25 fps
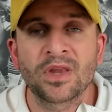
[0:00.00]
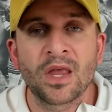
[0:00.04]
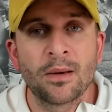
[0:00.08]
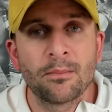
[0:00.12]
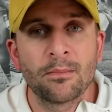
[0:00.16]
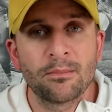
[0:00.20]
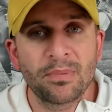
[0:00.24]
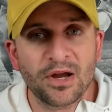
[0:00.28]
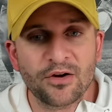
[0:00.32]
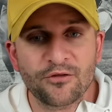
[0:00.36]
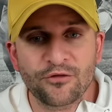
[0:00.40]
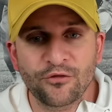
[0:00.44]

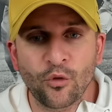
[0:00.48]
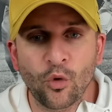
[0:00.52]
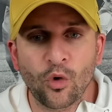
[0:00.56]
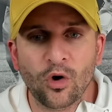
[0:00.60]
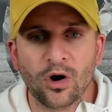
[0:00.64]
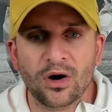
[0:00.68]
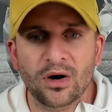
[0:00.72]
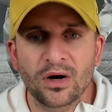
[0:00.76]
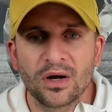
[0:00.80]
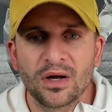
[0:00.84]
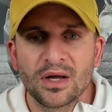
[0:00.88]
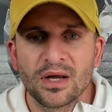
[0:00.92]
Pick
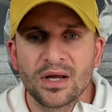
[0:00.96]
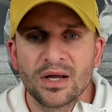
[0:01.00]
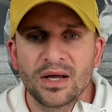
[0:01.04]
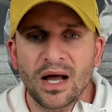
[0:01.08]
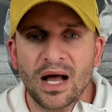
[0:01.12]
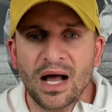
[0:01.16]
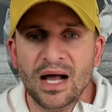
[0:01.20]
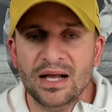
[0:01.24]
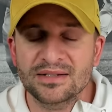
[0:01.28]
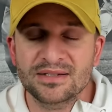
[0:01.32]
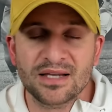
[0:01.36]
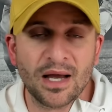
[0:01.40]
four,
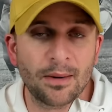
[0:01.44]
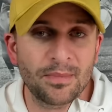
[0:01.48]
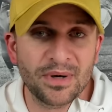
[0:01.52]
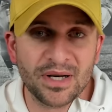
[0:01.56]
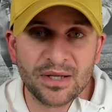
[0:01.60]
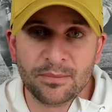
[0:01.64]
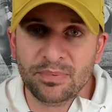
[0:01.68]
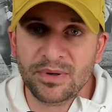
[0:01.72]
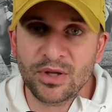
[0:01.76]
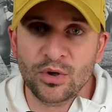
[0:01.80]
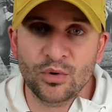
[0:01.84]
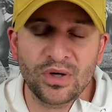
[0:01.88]

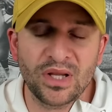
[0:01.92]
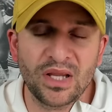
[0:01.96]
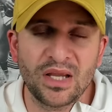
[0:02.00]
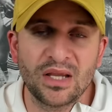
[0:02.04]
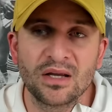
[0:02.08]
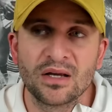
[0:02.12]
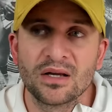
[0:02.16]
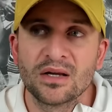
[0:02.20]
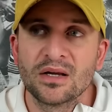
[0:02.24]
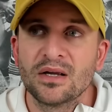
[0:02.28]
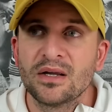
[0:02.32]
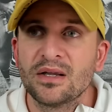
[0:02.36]
Dominic
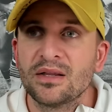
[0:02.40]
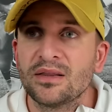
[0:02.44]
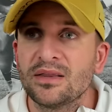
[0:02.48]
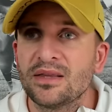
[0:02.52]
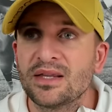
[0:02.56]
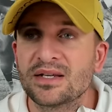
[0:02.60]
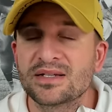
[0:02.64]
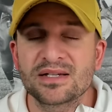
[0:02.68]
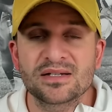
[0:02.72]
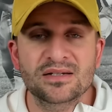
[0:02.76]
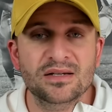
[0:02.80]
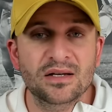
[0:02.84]
Puni.
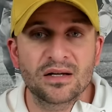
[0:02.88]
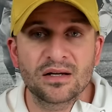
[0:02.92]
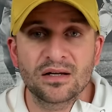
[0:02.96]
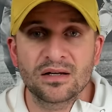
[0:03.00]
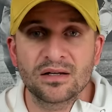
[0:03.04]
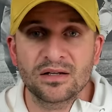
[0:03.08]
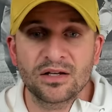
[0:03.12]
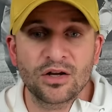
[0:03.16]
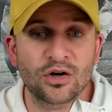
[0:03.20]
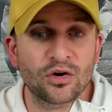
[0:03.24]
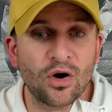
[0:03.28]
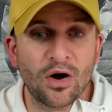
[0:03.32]
This is
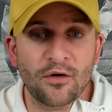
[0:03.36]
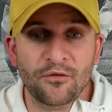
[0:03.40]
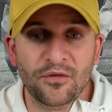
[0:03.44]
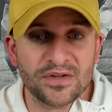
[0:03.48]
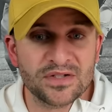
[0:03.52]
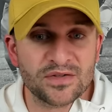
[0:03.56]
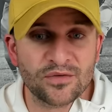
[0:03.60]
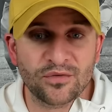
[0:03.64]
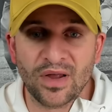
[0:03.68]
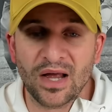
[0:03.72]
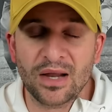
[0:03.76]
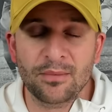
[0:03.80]
your
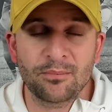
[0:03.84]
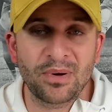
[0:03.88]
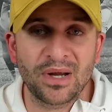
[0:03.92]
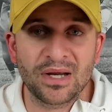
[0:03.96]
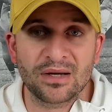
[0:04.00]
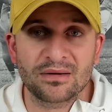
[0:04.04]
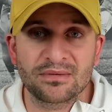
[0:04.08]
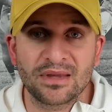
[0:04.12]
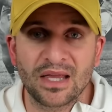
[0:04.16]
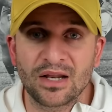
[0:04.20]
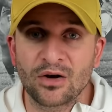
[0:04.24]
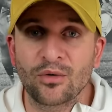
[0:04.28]
offensive line
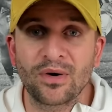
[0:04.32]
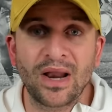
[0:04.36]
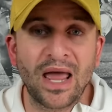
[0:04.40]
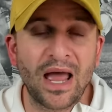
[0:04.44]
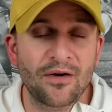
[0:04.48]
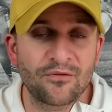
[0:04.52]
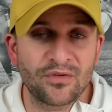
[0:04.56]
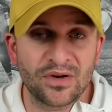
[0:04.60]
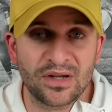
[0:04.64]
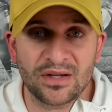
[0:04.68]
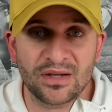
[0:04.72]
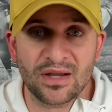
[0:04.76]
pick. They don't
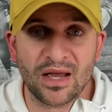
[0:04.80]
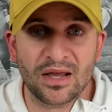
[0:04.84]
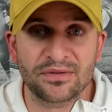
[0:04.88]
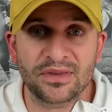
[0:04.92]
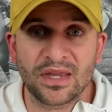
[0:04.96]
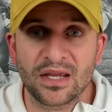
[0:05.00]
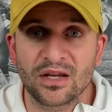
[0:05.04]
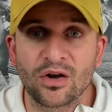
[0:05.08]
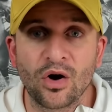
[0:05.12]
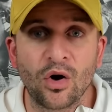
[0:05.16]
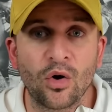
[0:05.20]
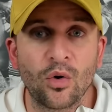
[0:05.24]
have it yet. They
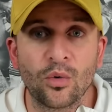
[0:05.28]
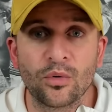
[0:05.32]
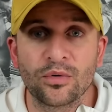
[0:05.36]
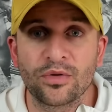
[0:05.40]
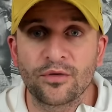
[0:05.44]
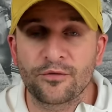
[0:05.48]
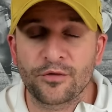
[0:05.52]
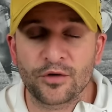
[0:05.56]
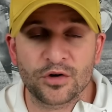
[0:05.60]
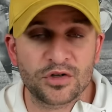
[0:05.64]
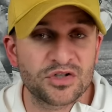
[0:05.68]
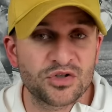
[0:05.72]
go the
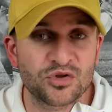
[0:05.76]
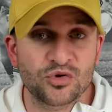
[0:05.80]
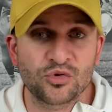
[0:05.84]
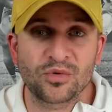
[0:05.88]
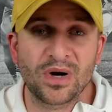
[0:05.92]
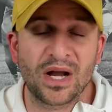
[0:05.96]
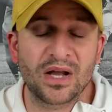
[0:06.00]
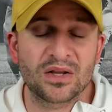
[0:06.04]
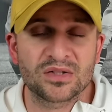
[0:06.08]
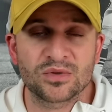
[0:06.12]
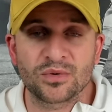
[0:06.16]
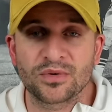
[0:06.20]
first two
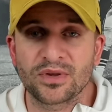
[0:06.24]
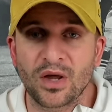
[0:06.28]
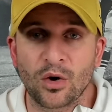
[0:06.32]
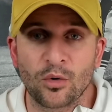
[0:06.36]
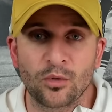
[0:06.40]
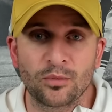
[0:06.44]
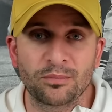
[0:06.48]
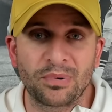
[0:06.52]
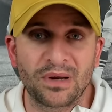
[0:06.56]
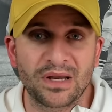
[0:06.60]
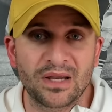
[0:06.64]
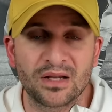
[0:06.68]
rounds
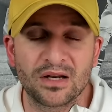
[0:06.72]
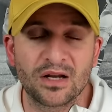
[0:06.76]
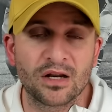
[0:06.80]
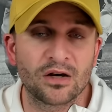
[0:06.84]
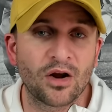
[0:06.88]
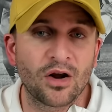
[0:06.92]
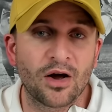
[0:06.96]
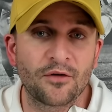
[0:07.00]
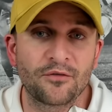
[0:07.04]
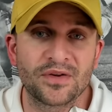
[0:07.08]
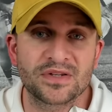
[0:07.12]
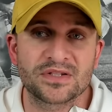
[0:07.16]
without picking an
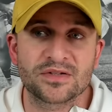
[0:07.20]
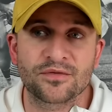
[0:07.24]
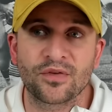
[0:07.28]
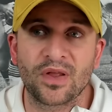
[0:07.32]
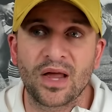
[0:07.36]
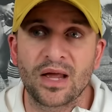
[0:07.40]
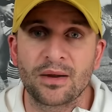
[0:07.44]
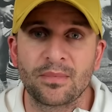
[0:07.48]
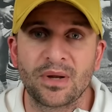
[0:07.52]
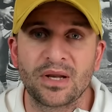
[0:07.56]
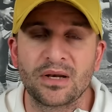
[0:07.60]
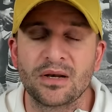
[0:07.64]
offensive
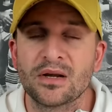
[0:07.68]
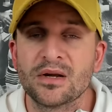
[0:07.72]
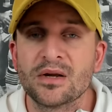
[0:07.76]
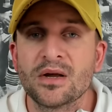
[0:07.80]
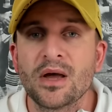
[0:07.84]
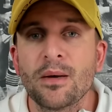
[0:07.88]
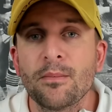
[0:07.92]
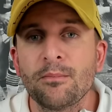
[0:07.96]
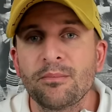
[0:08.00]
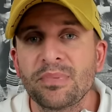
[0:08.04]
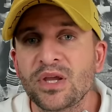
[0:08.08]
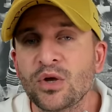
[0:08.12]
lineman.
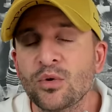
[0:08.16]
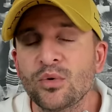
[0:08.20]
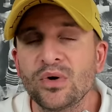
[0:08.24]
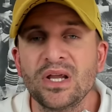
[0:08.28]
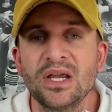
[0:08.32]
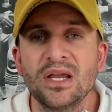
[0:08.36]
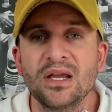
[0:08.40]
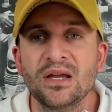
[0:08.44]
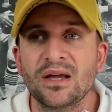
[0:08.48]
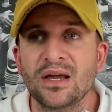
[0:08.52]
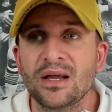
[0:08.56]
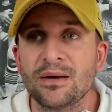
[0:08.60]

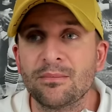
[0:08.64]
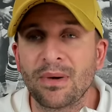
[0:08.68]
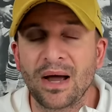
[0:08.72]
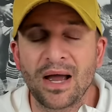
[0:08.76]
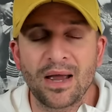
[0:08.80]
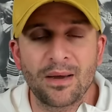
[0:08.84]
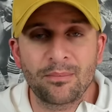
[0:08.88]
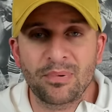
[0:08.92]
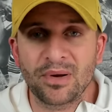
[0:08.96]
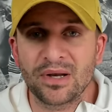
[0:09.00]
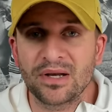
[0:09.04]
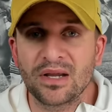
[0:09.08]
Puni, in my
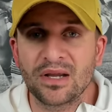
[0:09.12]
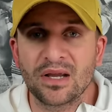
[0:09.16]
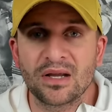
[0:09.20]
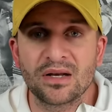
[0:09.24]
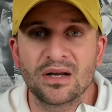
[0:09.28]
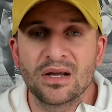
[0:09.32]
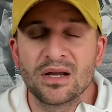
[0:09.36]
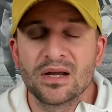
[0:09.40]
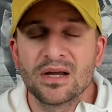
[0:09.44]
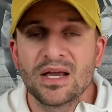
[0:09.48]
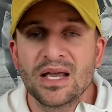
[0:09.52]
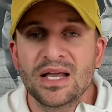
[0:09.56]
opinion,
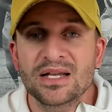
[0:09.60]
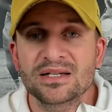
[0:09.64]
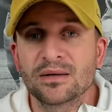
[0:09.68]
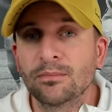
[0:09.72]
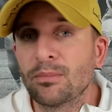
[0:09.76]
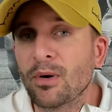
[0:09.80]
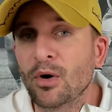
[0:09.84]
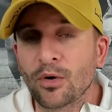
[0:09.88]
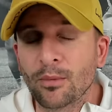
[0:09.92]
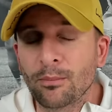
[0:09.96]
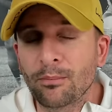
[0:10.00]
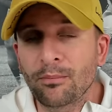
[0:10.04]
is
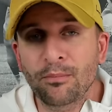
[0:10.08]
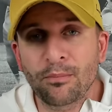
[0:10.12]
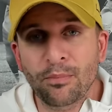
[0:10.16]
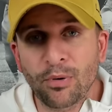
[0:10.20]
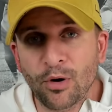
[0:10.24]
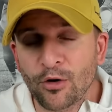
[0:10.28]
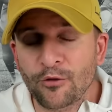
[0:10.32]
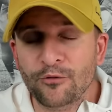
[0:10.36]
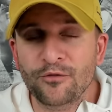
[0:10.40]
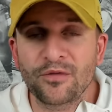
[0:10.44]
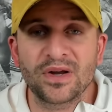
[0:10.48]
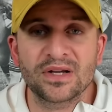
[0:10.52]
about a
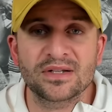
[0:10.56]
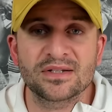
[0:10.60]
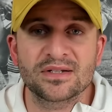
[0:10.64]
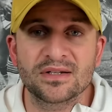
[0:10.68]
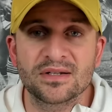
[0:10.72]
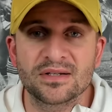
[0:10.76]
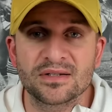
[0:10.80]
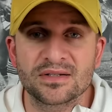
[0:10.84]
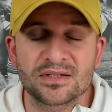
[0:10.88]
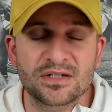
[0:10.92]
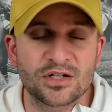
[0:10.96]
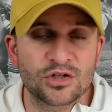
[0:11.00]
perfect
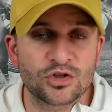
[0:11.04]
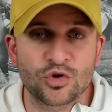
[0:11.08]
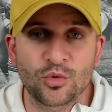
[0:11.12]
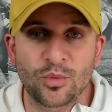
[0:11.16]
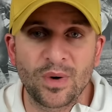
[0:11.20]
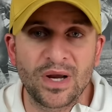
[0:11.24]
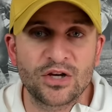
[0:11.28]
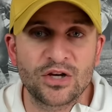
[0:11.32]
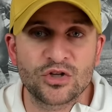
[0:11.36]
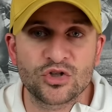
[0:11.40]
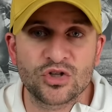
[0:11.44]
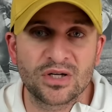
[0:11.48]

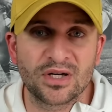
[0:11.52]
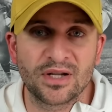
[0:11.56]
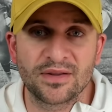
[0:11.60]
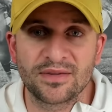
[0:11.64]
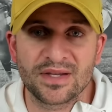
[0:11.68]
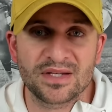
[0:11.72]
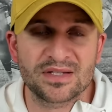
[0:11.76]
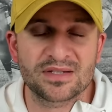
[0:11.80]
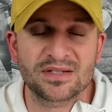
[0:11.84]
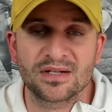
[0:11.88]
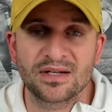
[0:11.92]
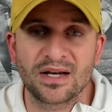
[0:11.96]
situation in
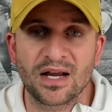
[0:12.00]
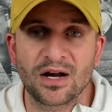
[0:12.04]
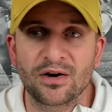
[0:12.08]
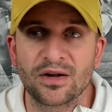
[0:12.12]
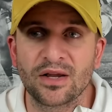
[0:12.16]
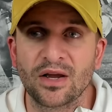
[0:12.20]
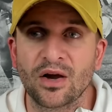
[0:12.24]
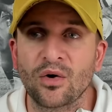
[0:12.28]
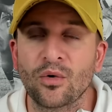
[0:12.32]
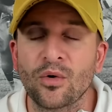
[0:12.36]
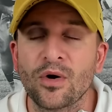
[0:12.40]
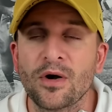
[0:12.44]
this
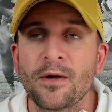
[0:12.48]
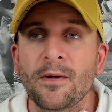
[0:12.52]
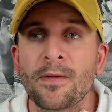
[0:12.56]
scenario.